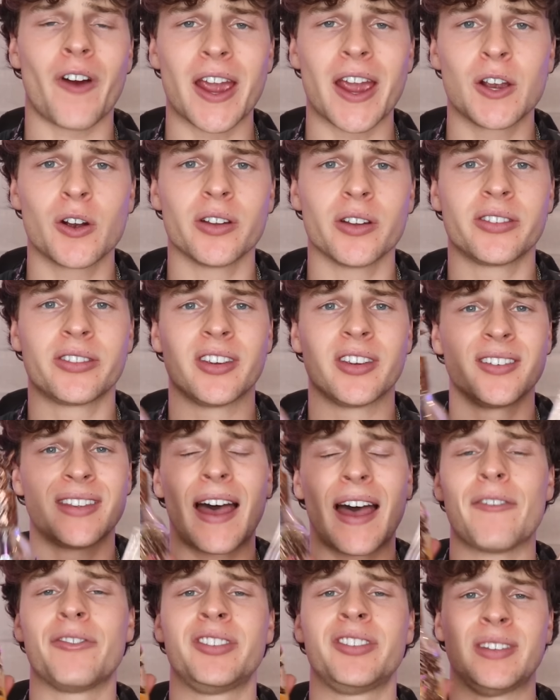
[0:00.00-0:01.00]
fragrances
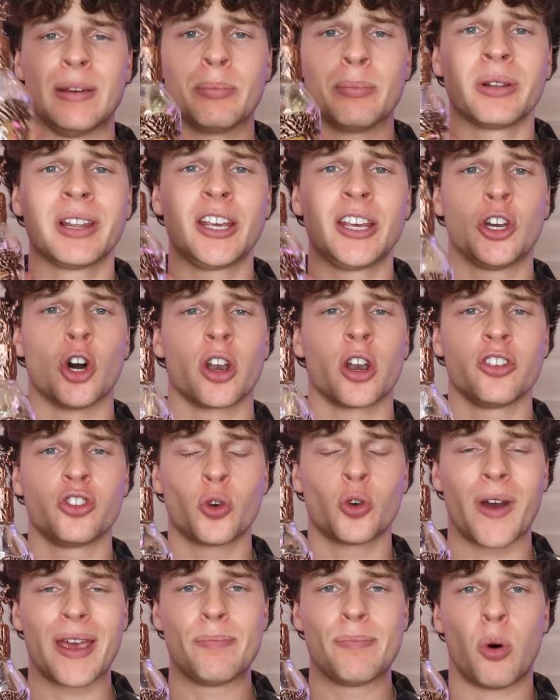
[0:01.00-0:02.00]
have simply gotten
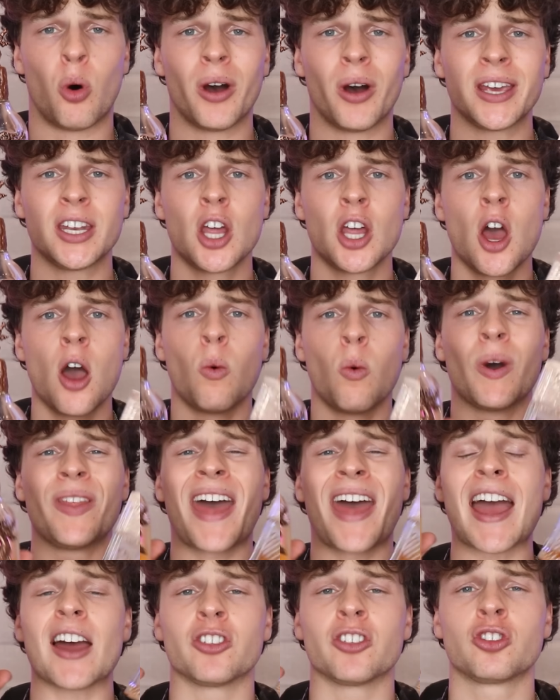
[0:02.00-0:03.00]
to a point where
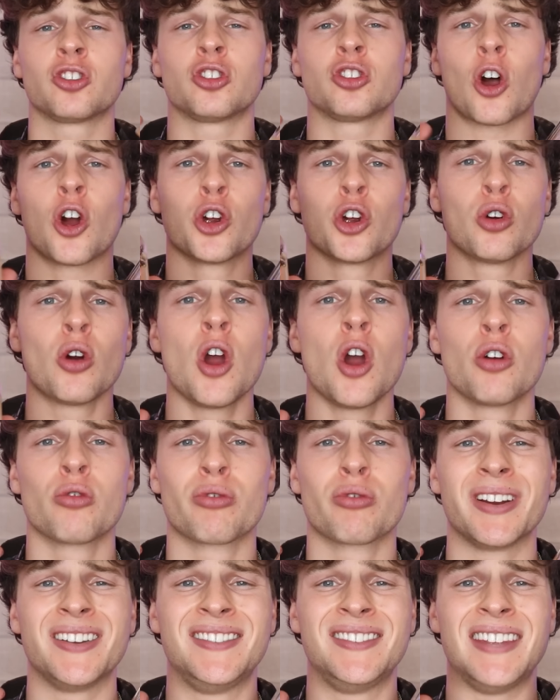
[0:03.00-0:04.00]
they are so
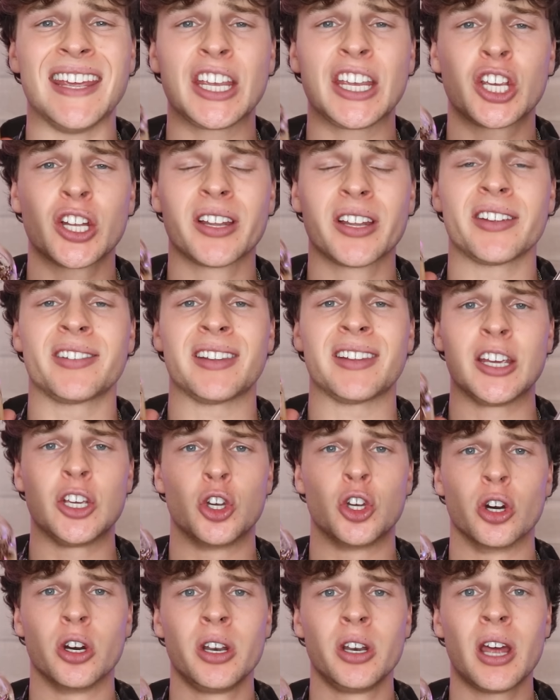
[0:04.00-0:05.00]
ridiculously
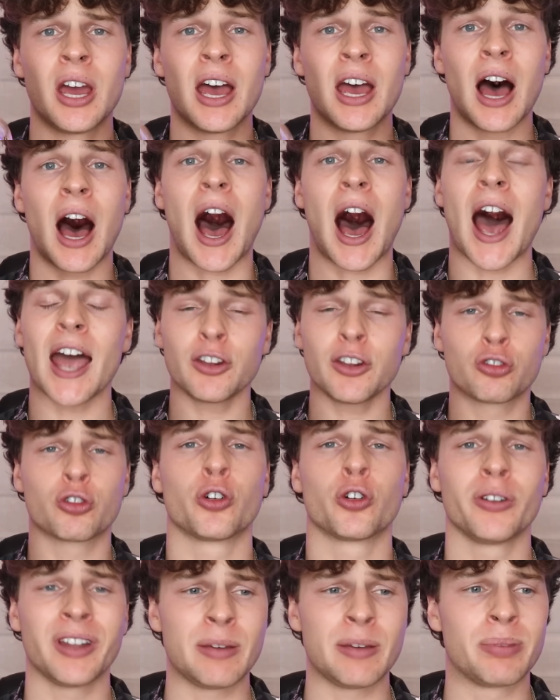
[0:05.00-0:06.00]
good. I
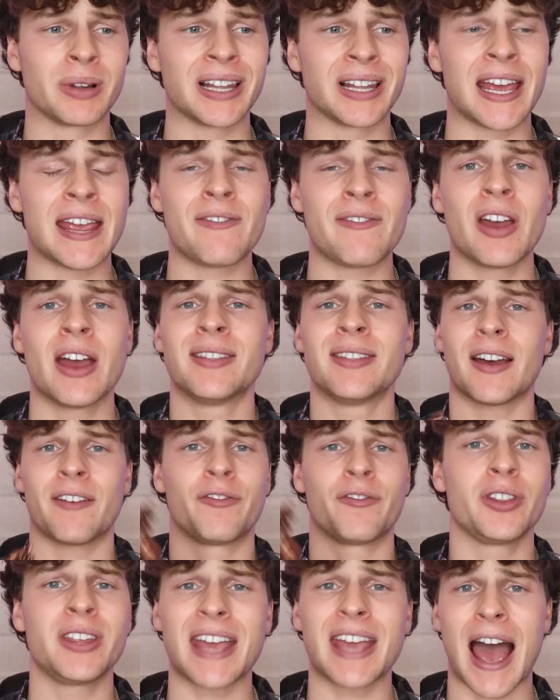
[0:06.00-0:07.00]
truly believe
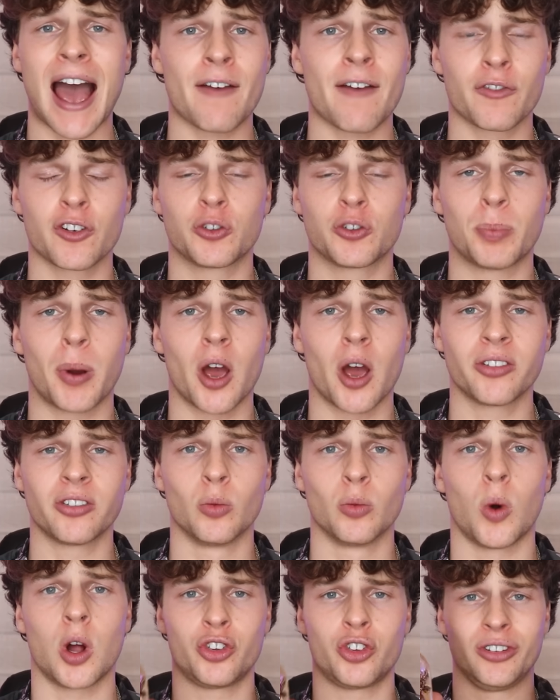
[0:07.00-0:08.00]
that for the average
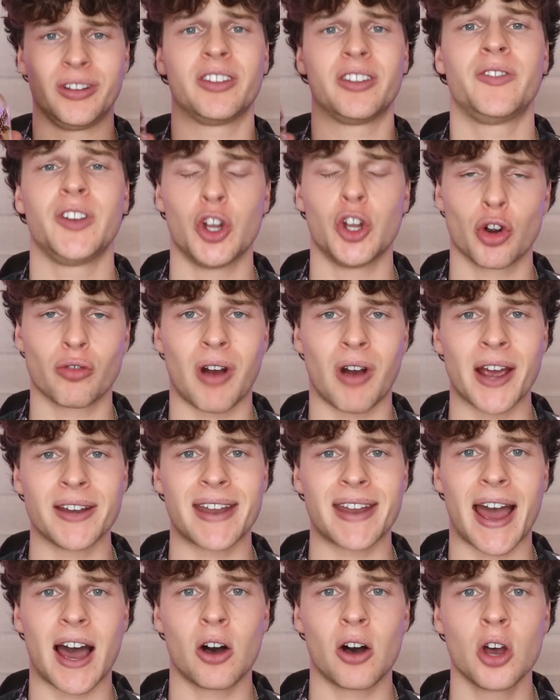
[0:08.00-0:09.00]
person watching this video
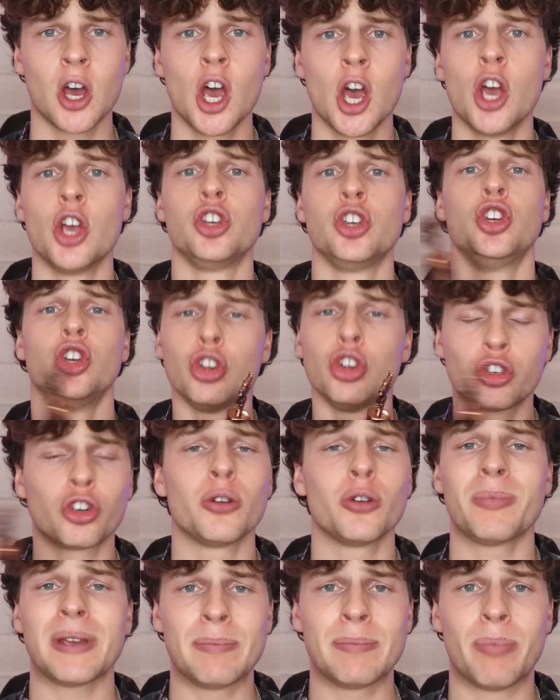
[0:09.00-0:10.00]
right now, you
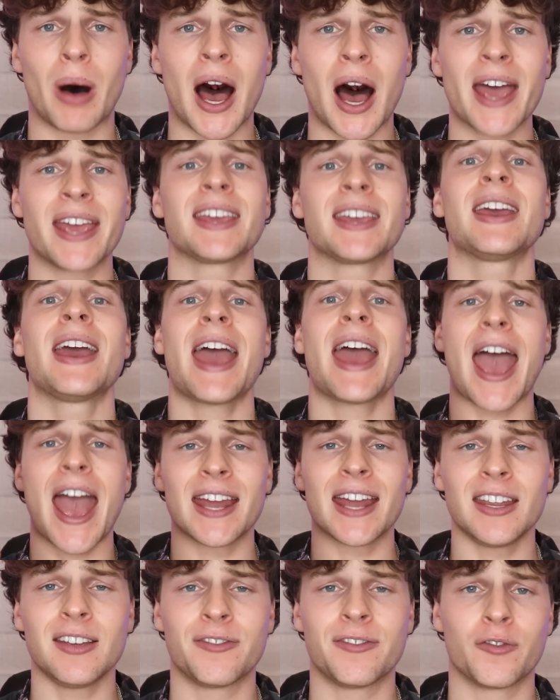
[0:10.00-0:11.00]
shouldn't be buying
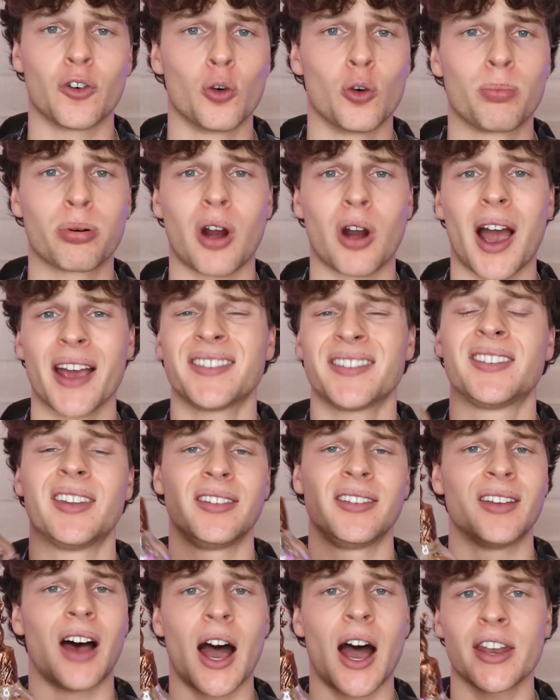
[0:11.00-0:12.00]
any full price
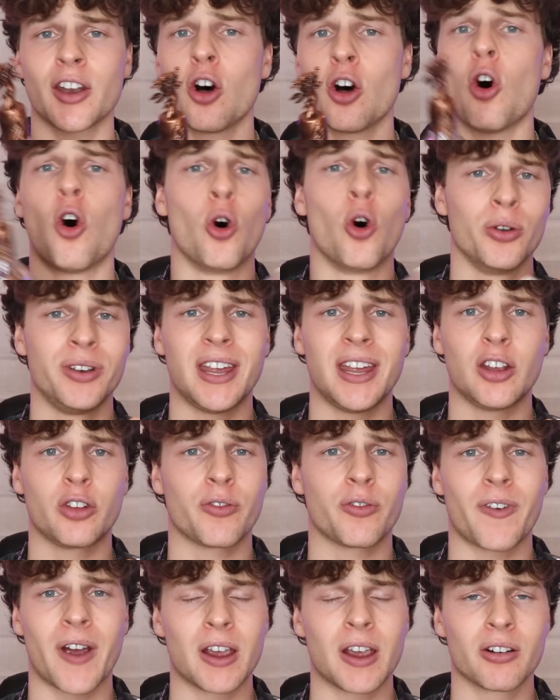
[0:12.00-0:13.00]
designer or
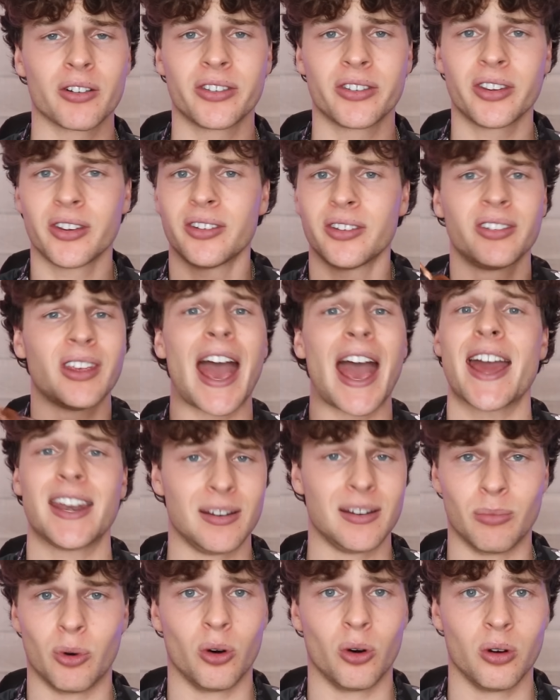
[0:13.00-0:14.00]
niche fragrances
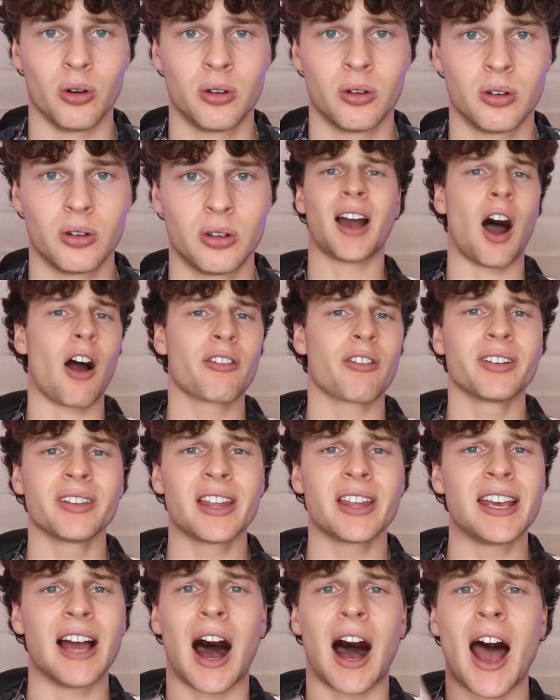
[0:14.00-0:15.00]
anymore.
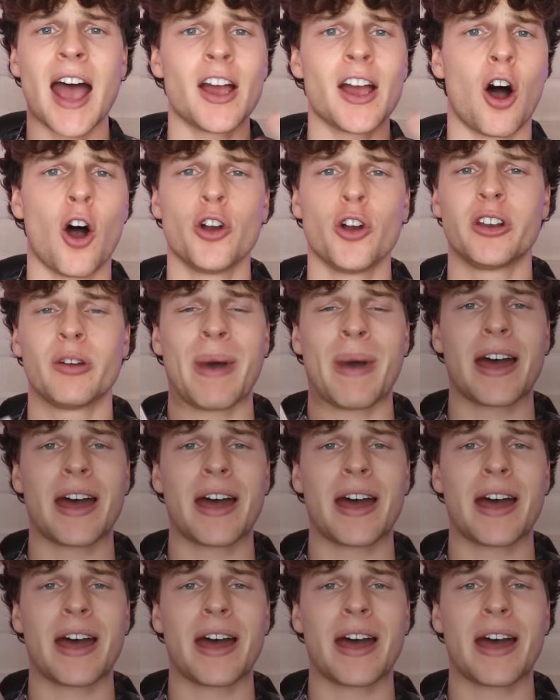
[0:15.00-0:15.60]
Currently, I own